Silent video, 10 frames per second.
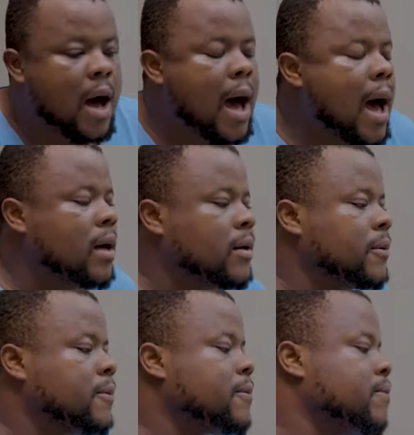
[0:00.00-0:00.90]

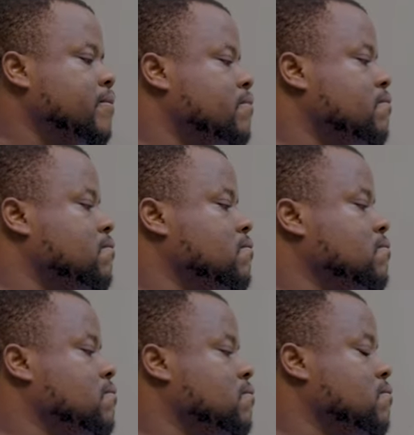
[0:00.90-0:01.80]
Hey!
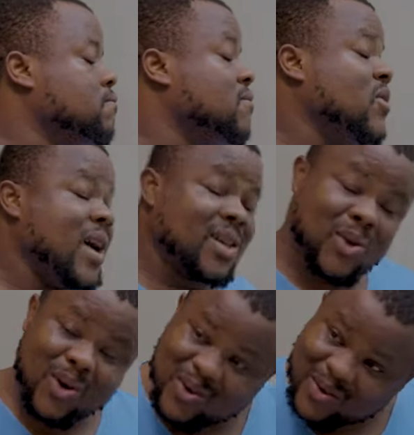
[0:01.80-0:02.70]
Wait,
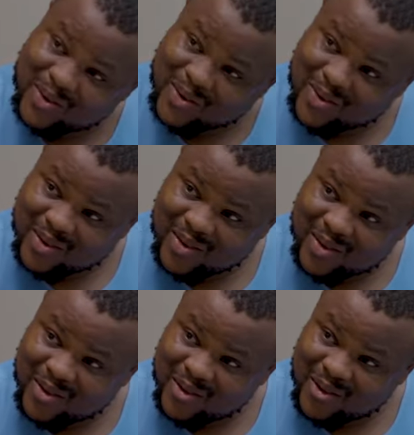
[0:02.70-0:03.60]
though.
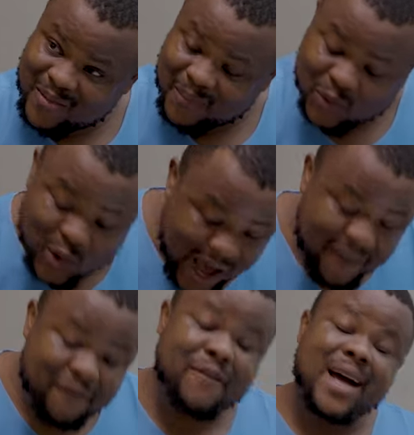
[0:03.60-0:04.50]
You
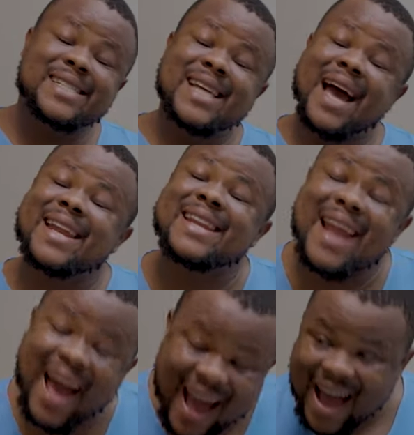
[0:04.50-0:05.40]
have
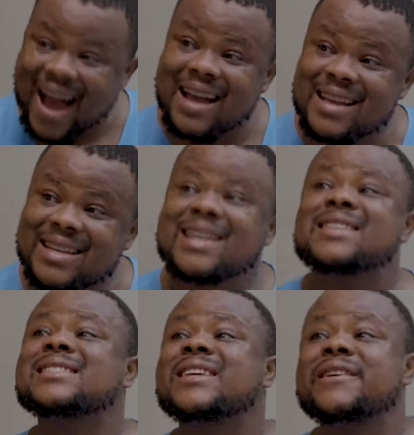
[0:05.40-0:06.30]
vaginal
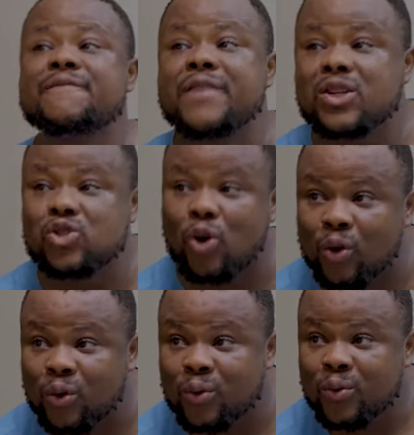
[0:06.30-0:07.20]
yeast
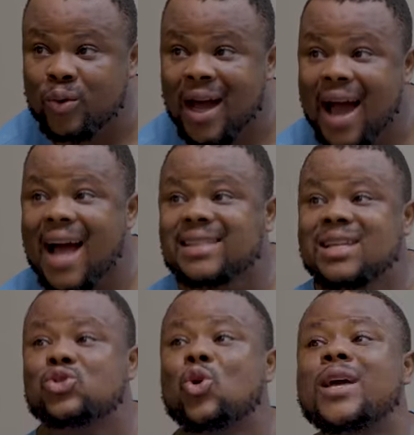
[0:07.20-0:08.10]
infection at
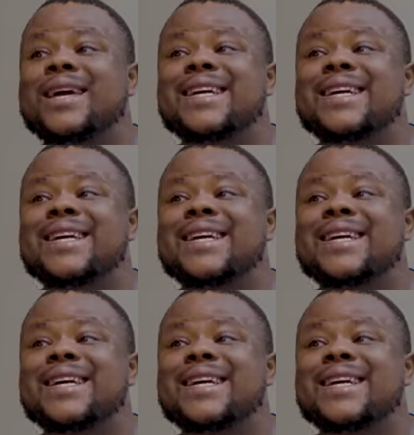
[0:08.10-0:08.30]
this your